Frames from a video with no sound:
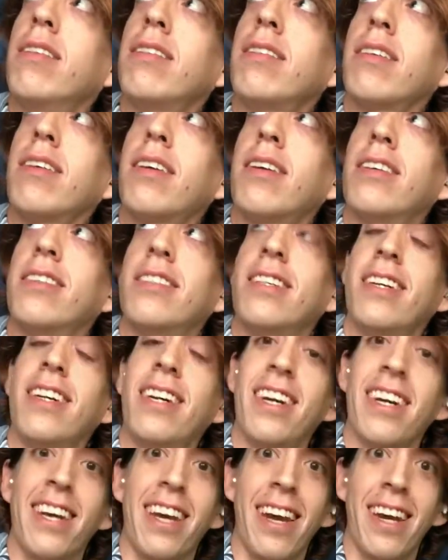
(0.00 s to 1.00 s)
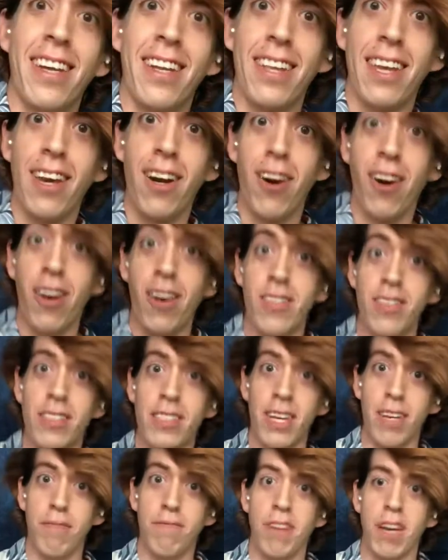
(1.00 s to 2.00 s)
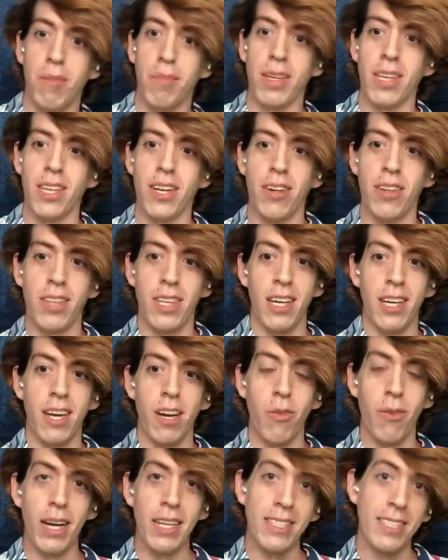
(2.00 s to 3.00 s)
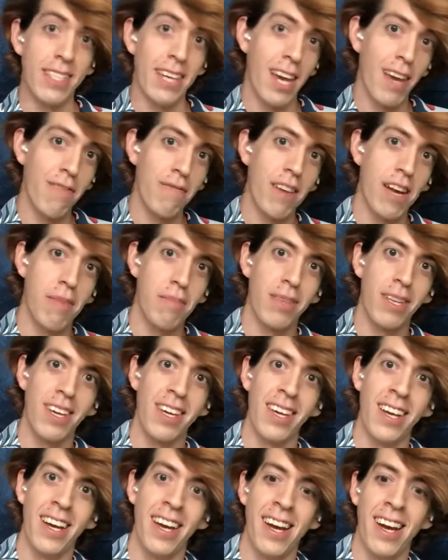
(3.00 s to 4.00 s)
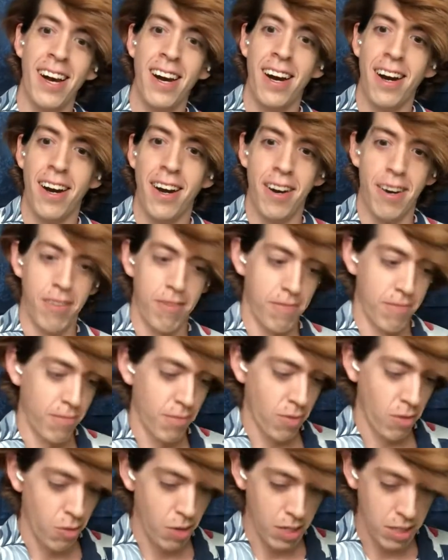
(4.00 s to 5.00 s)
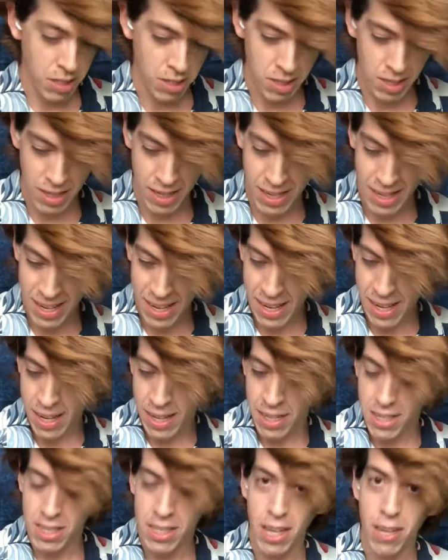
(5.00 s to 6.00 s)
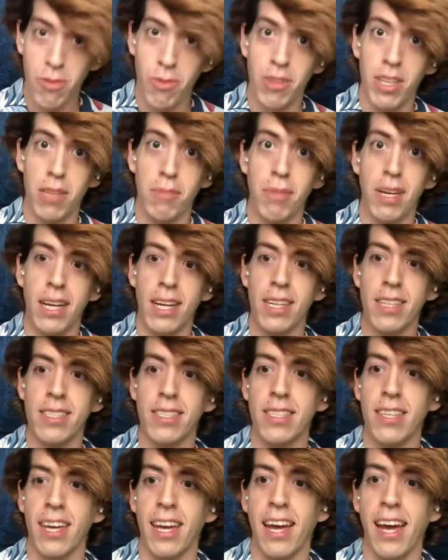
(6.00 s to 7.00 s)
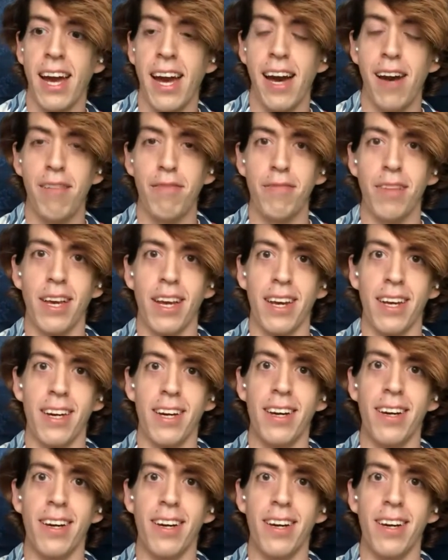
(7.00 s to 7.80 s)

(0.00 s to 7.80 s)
because again, they are in the same family. They're in the Araceae family, which generally means they have like